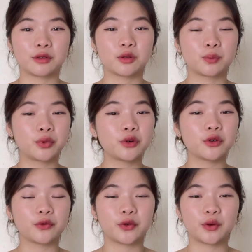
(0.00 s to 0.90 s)
to
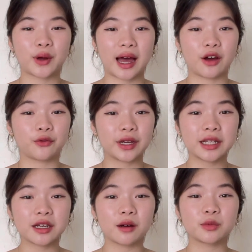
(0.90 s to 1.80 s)
prove you have
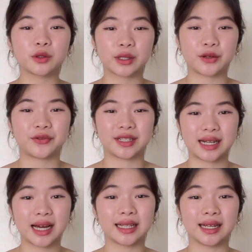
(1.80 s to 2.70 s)
income to live in
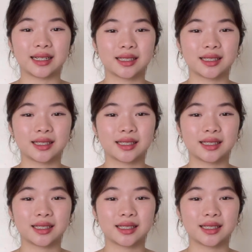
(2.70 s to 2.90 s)
Thailand.